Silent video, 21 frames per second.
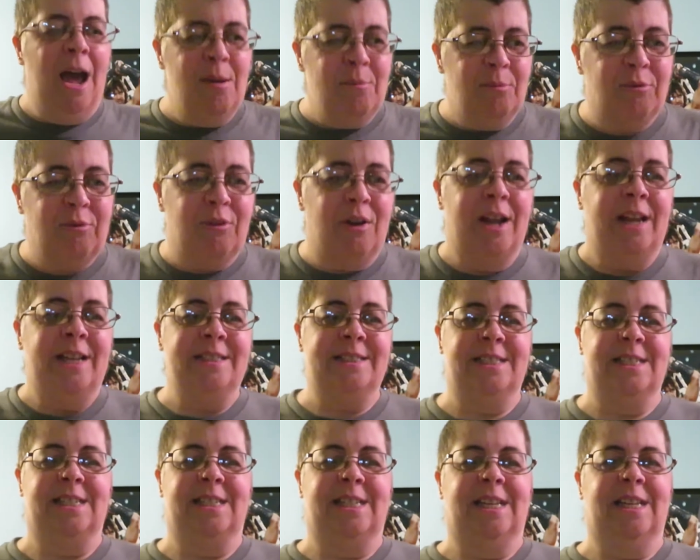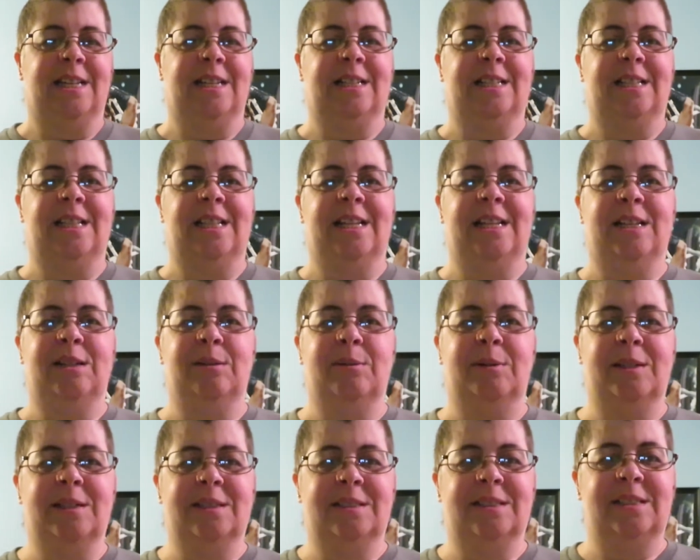I'm frantic and clean
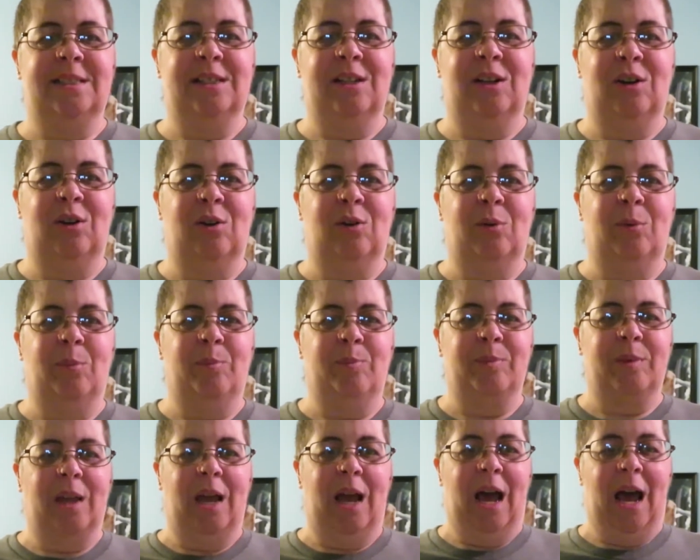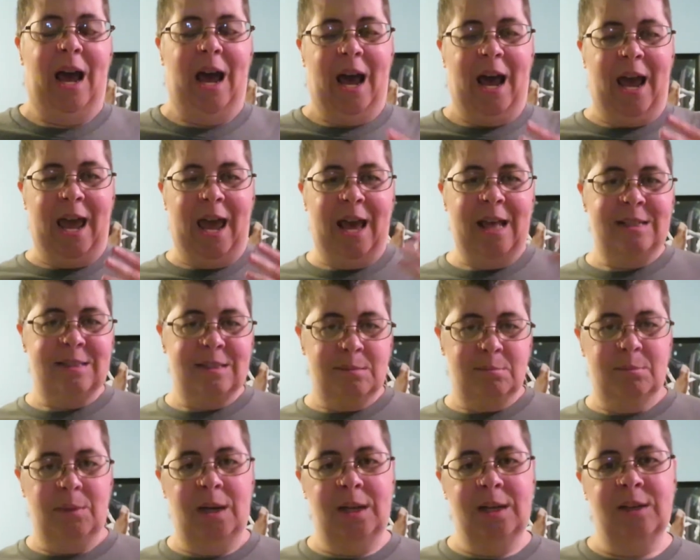because, you know, I had
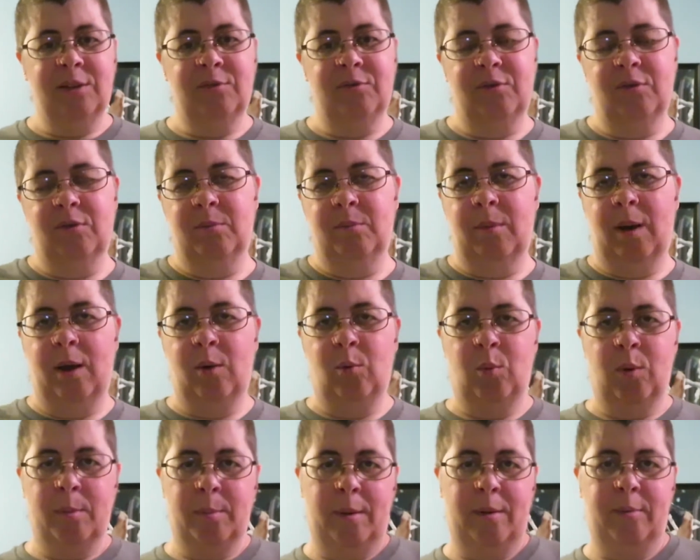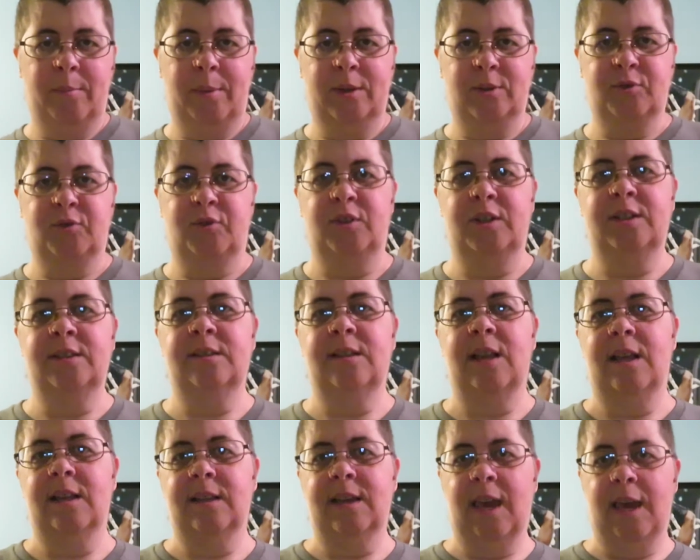some money from my, one of my best friends
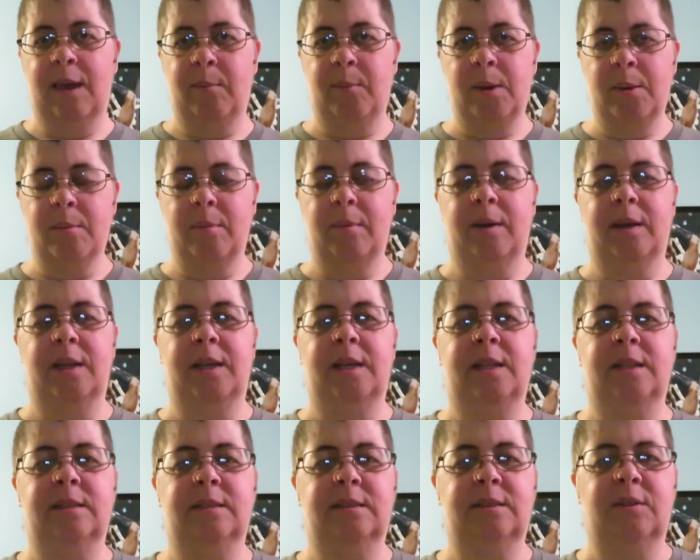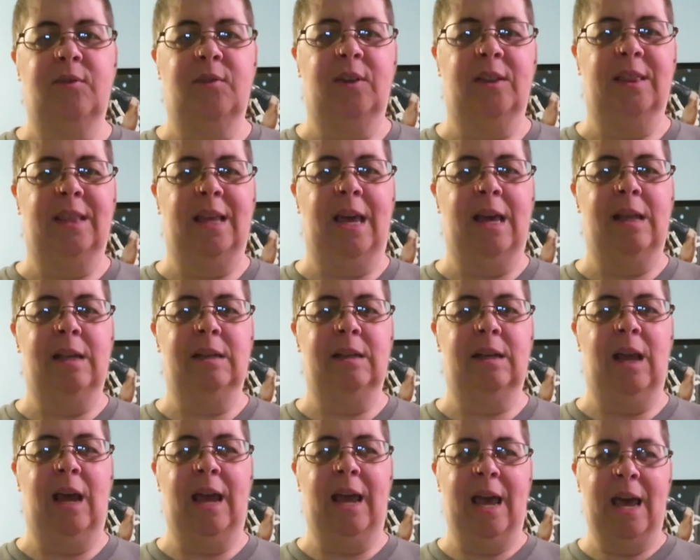that gave me money and stuff like that.
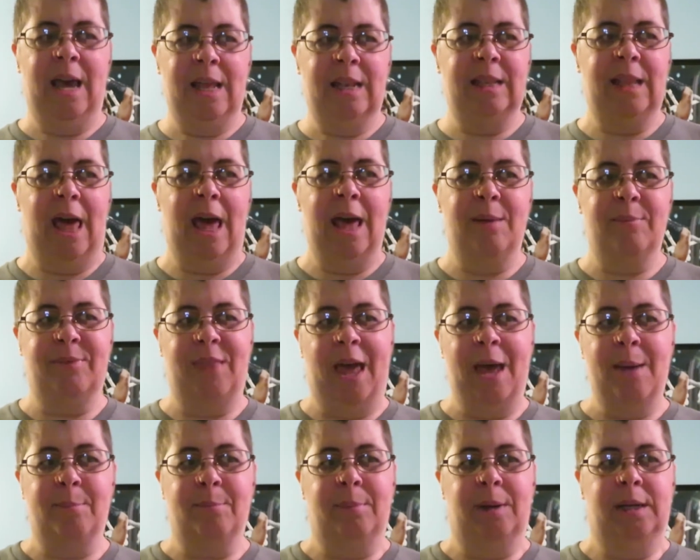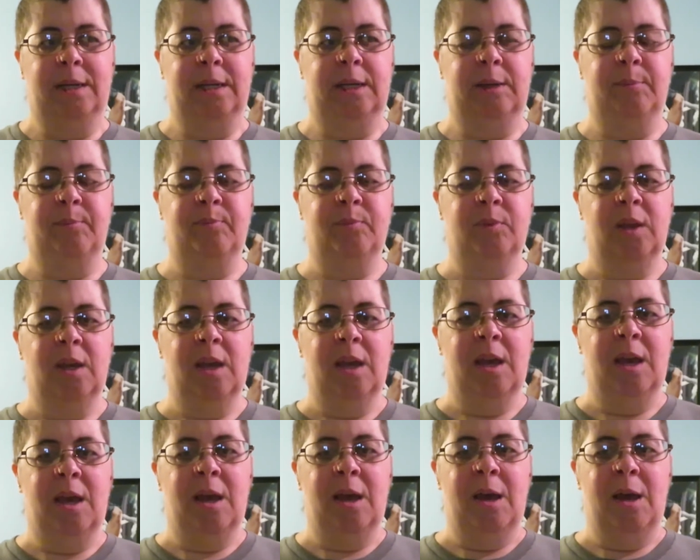I had a lot that money,
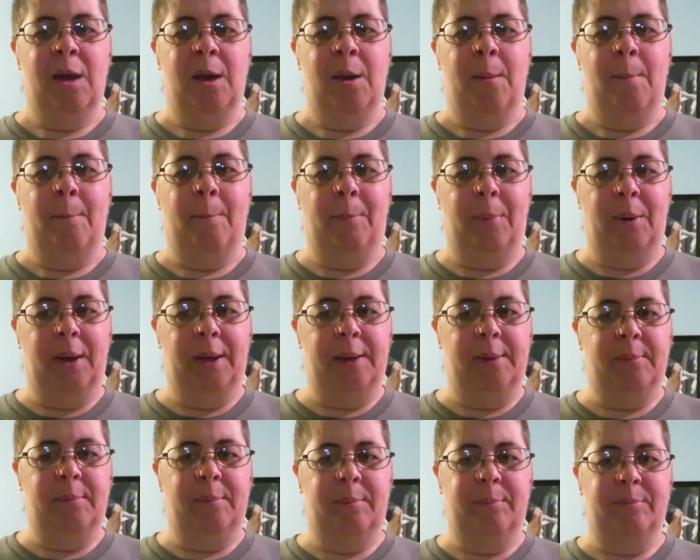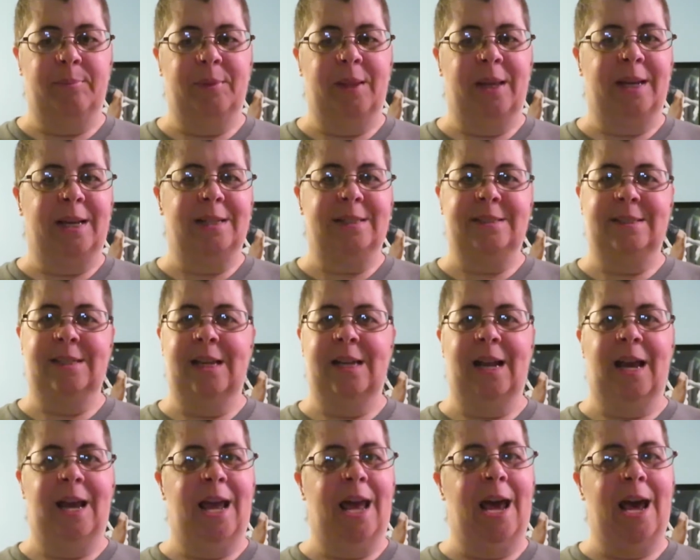but like I
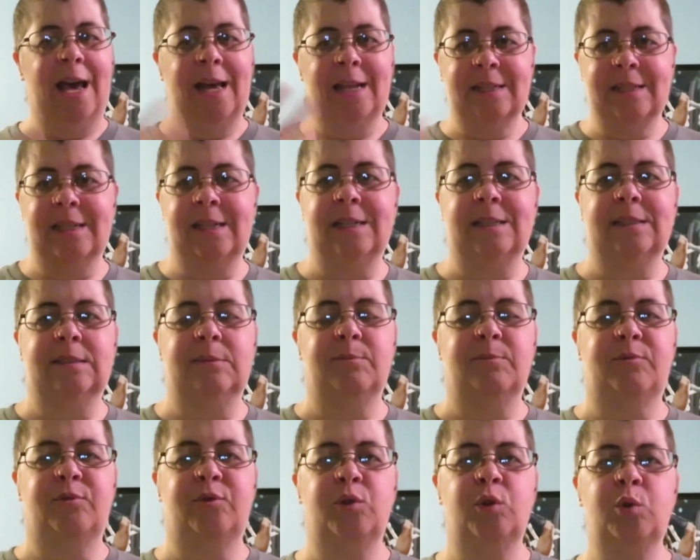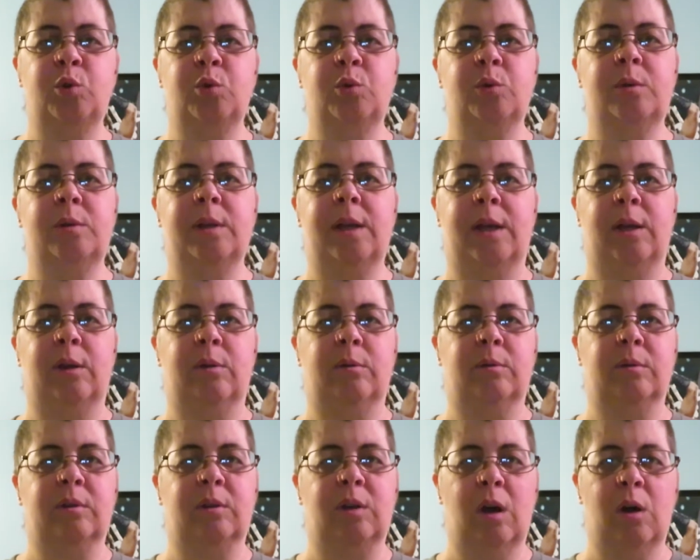said, I had to get some food
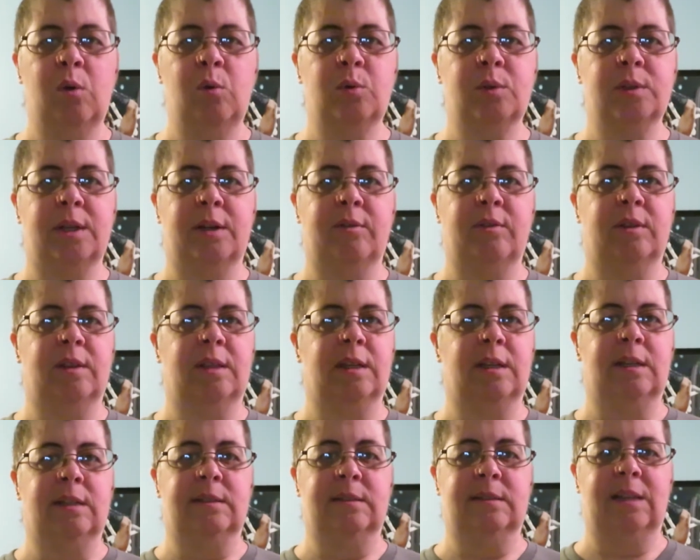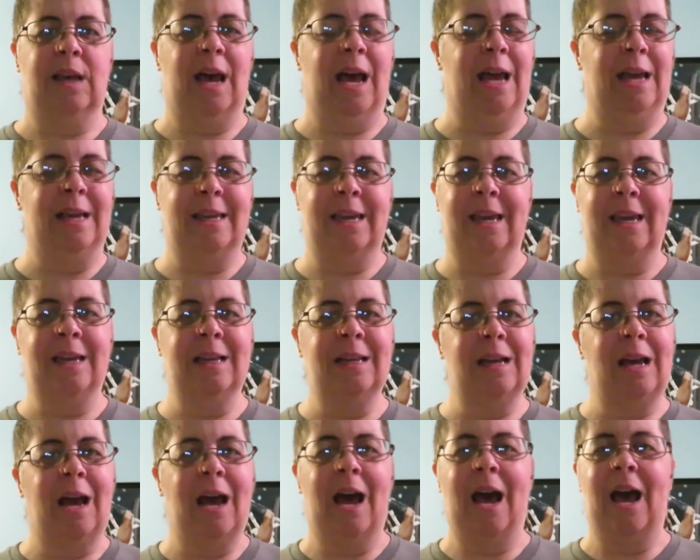and coke and everything because I can't